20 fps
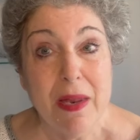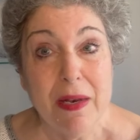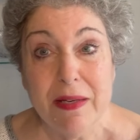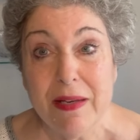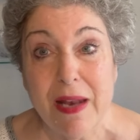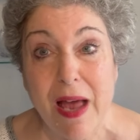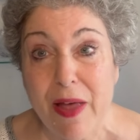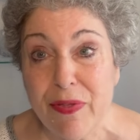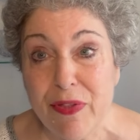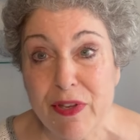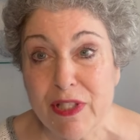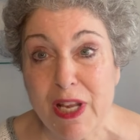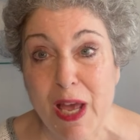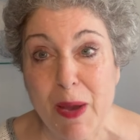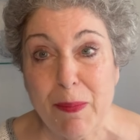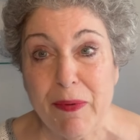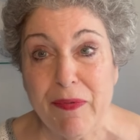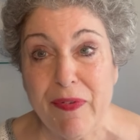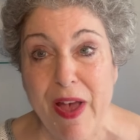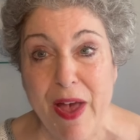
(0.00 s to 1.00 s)
Not the
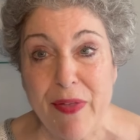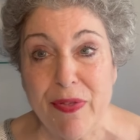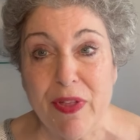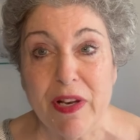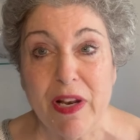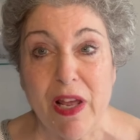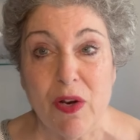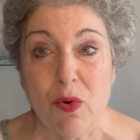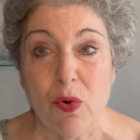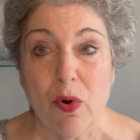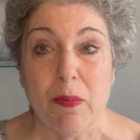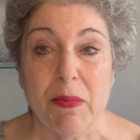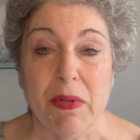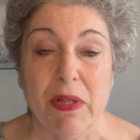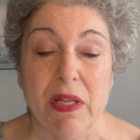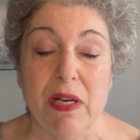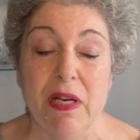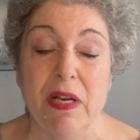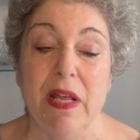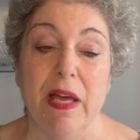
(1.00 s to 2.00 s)
type of hat that I
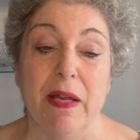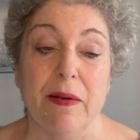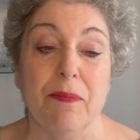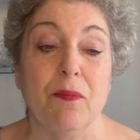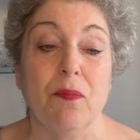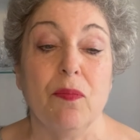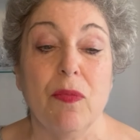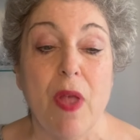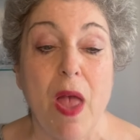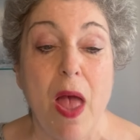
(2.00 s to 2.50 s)
normally knit,